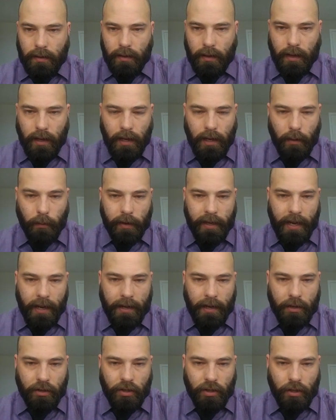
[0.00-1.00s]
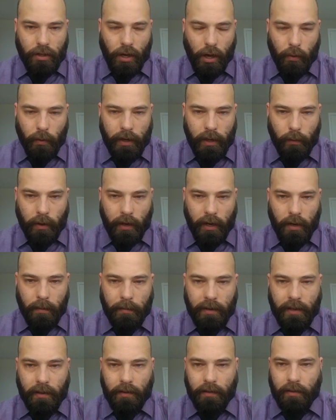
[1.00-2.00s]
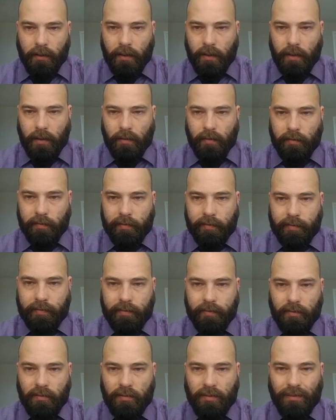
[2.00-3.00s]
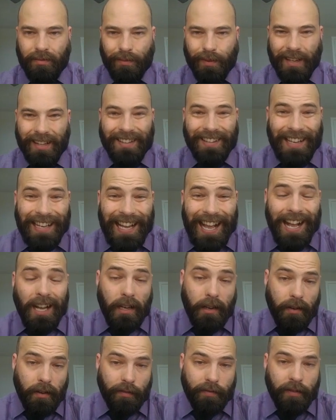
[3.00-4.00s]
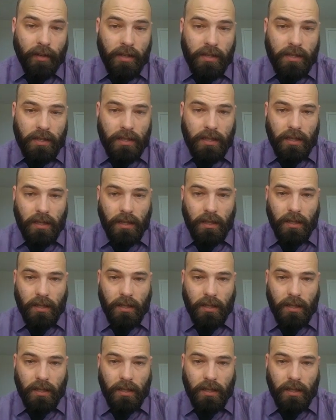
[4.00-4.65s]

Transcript: We can't actually go anywhere because of... We need to take Ankara first.